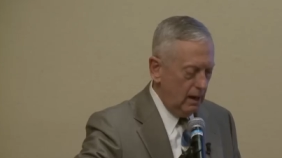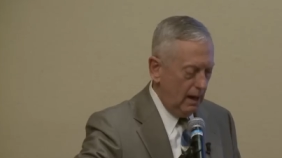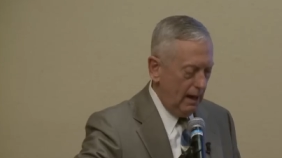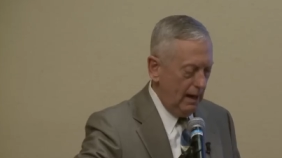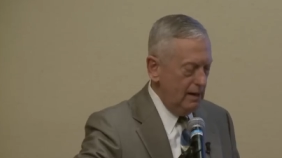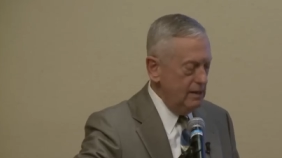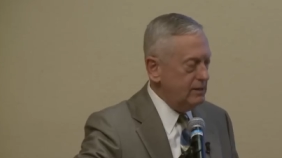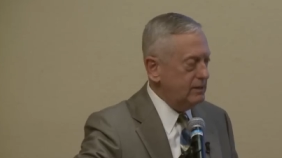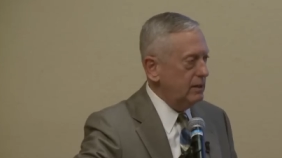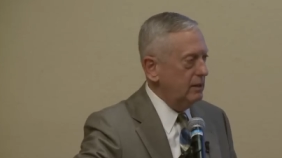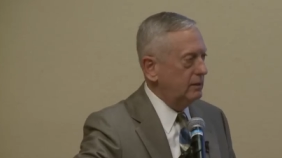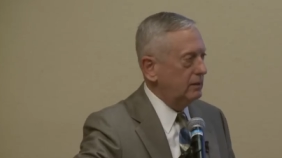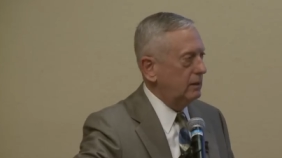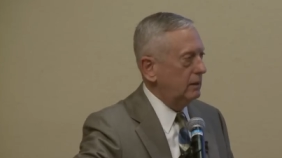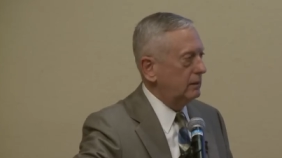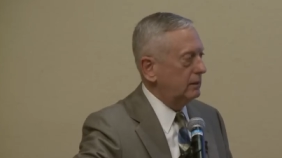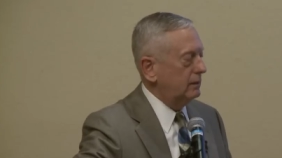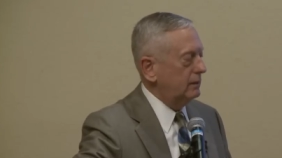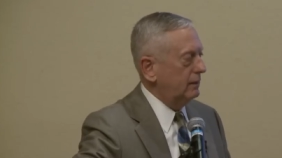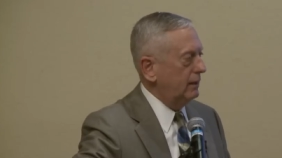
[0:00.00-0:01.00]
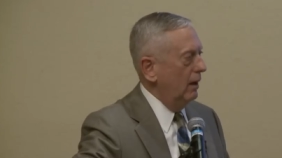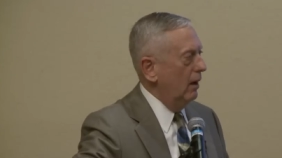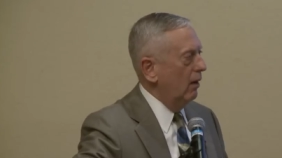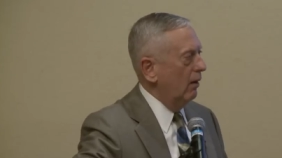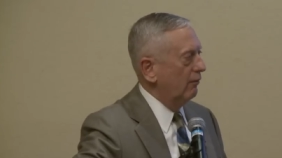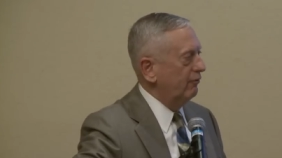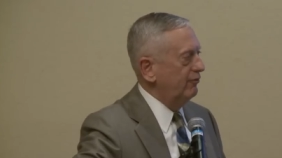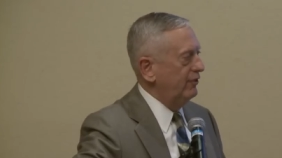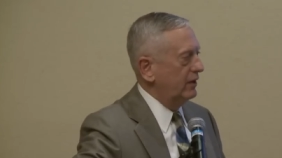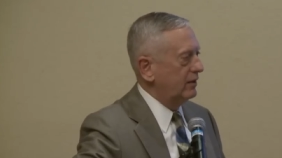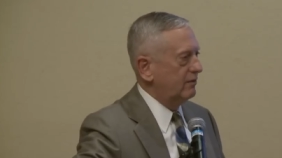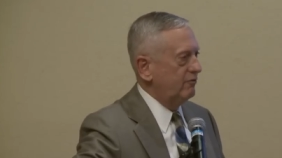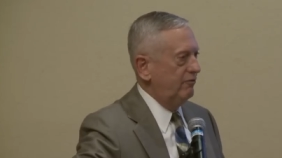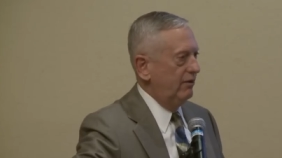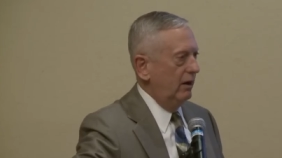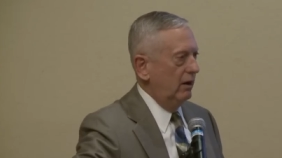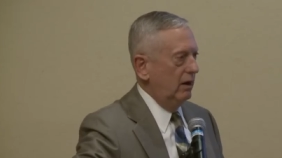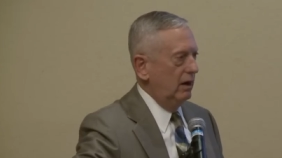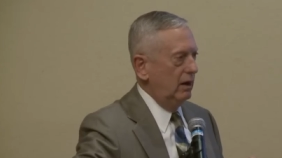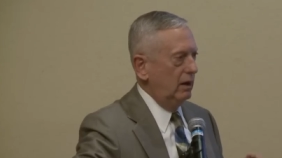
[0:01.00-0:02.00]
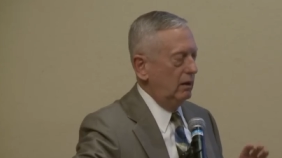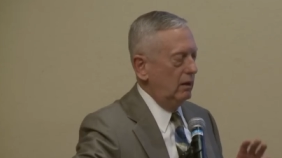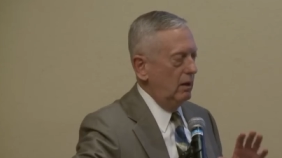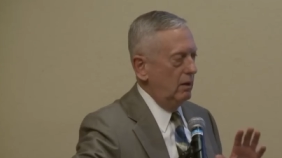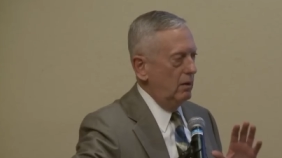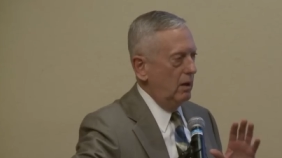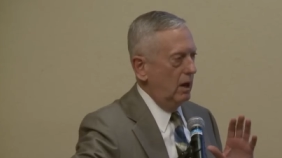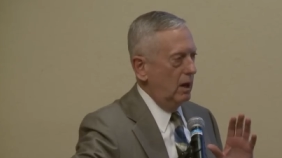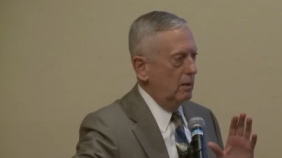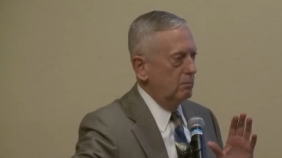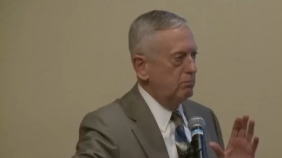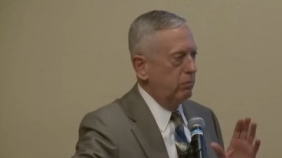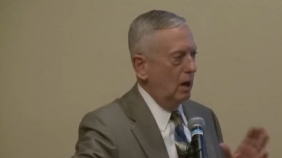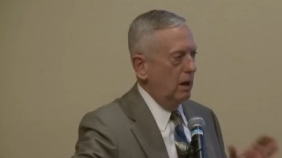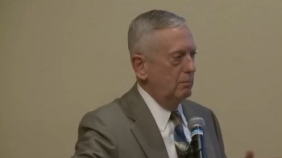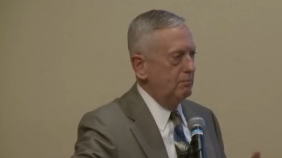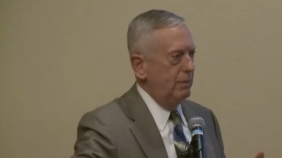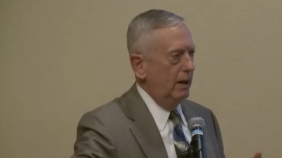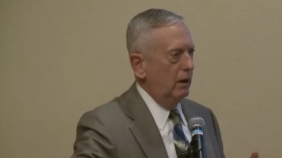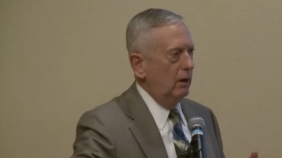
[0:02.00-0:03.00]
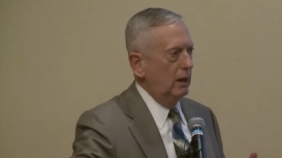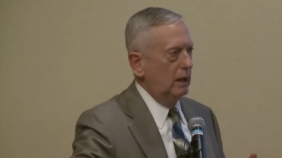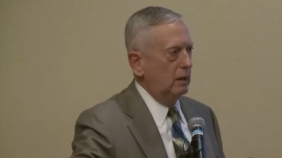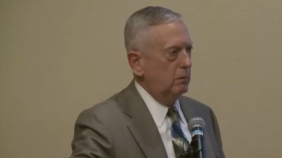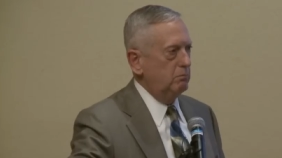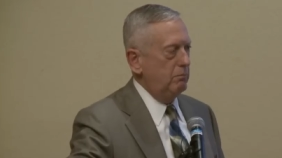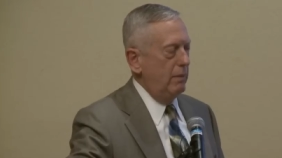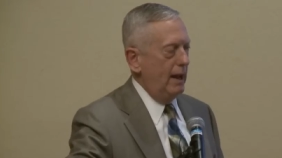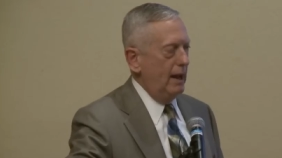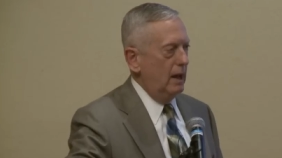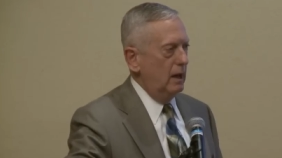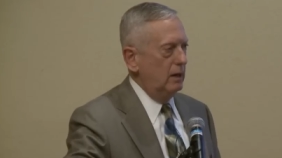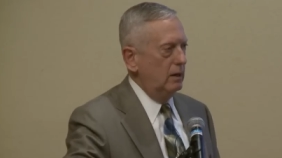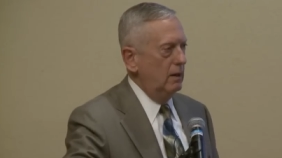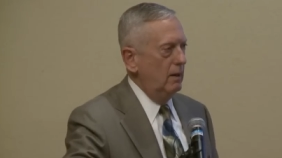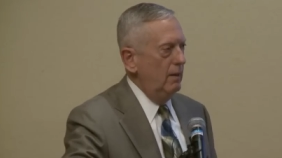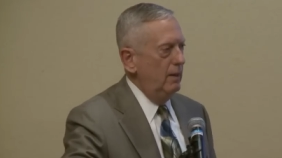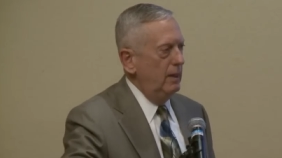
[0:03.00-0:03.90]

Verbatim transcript: ISIS itself, this very uh, barbaric band,